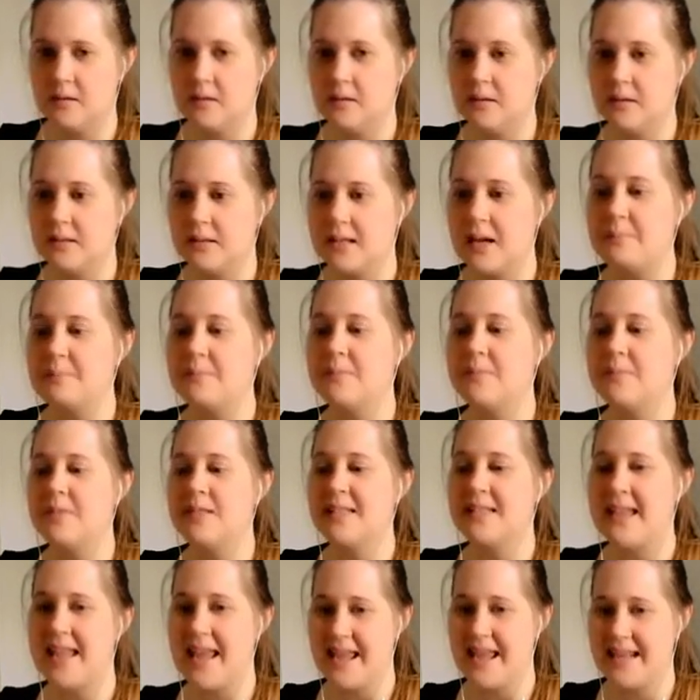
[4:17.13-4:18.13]
some
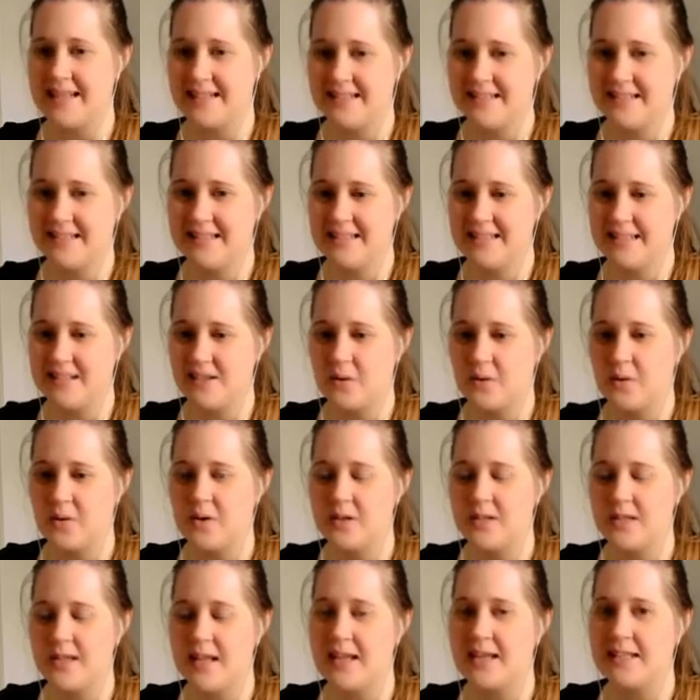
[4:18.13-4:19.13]
skins or
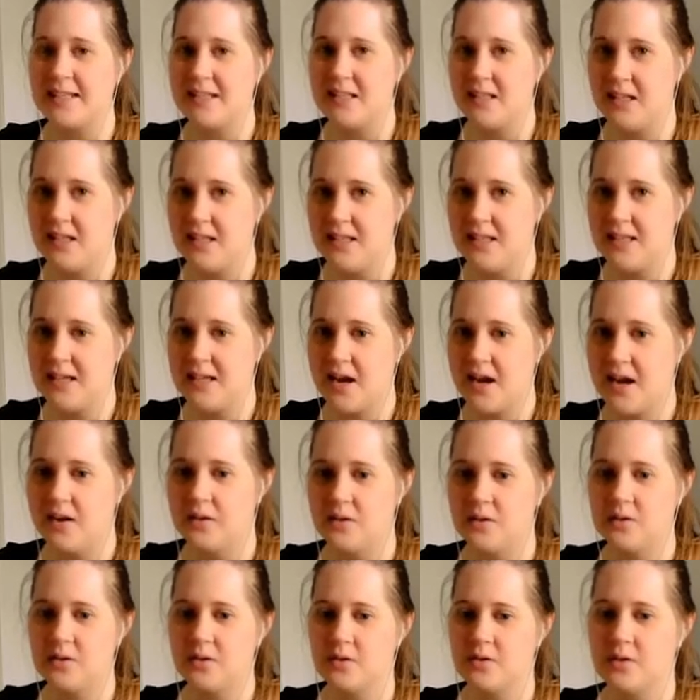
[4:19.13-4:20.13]
skin
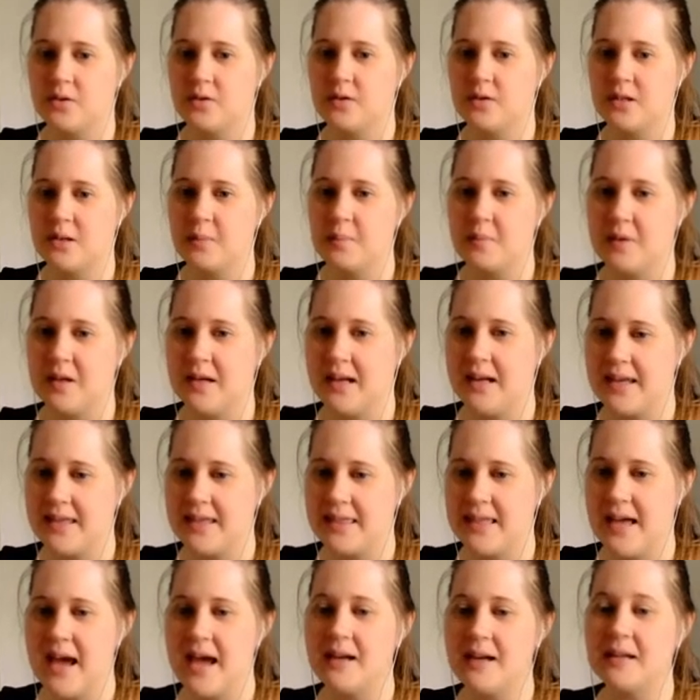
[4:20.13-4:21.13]
details or something like
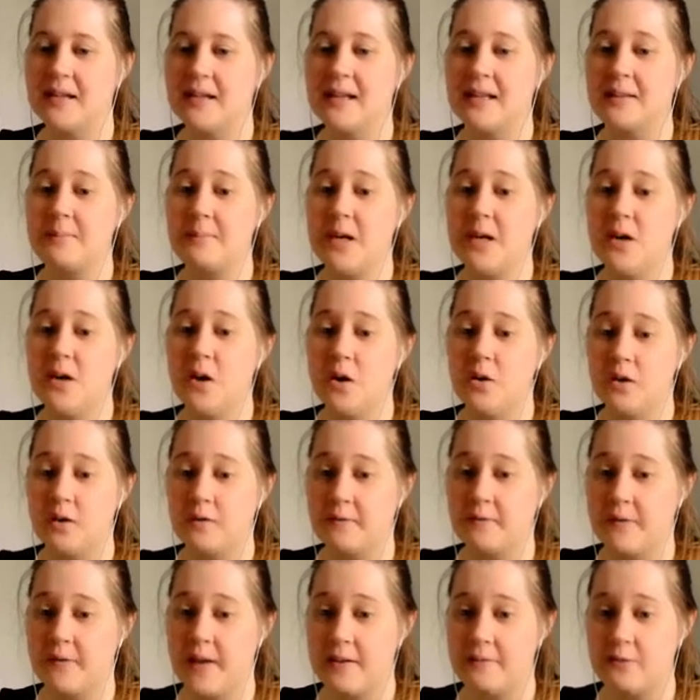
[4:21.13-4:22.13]
that, let me know your
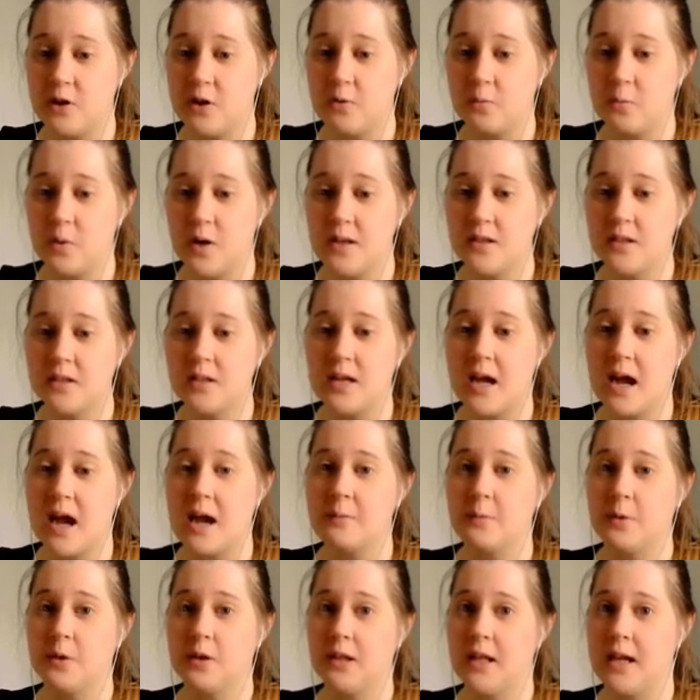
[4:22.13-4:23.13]
favorite ones.
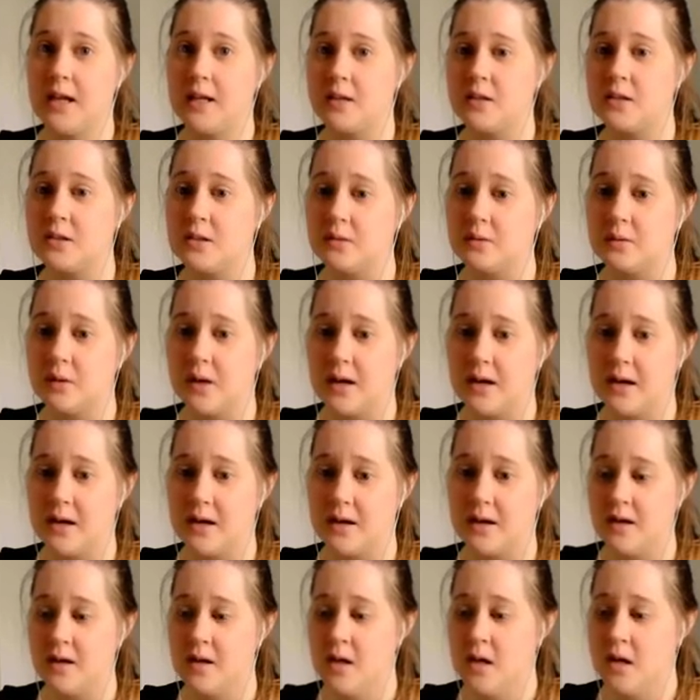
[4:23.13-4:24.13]
I would like to
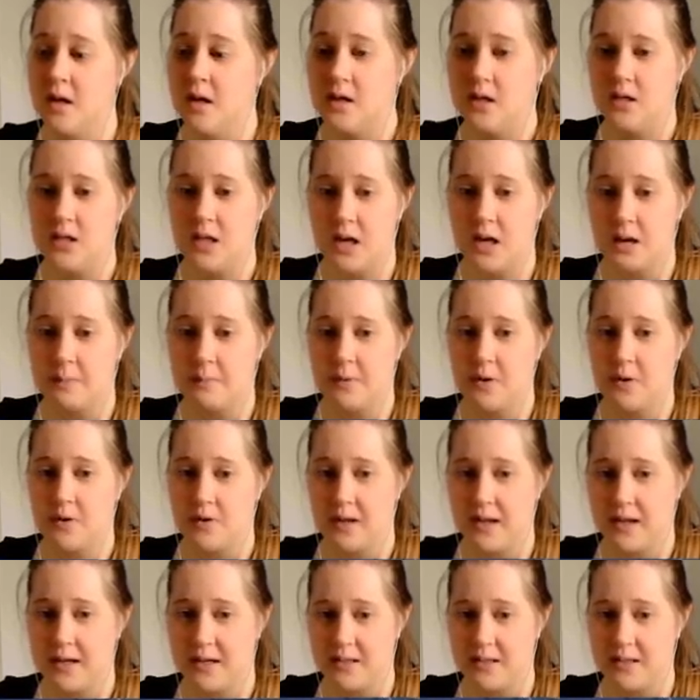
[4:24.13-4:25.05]
uh, pick up on getting